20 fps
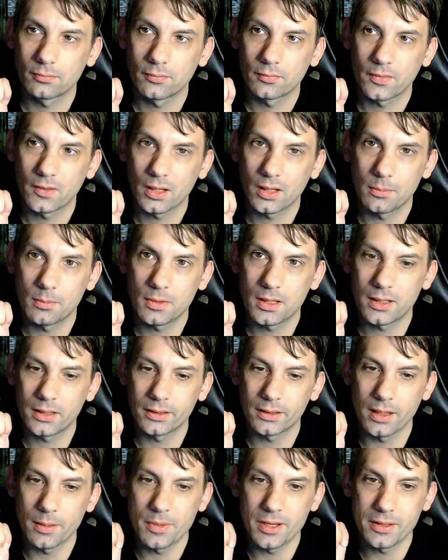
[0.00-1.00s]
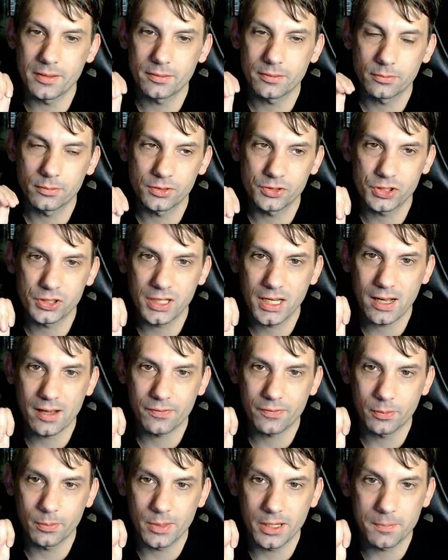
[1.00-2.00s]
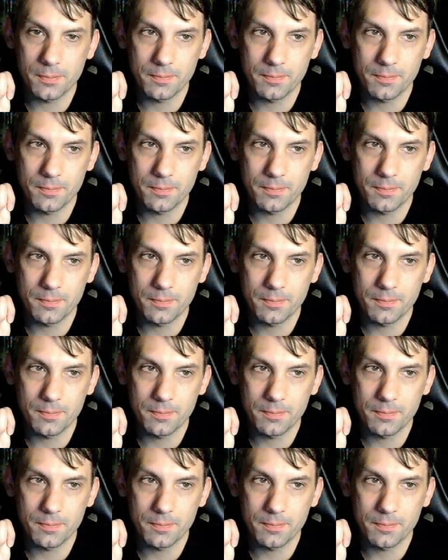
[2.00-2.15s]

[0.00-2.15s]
Come on, Lemon. What you got for me?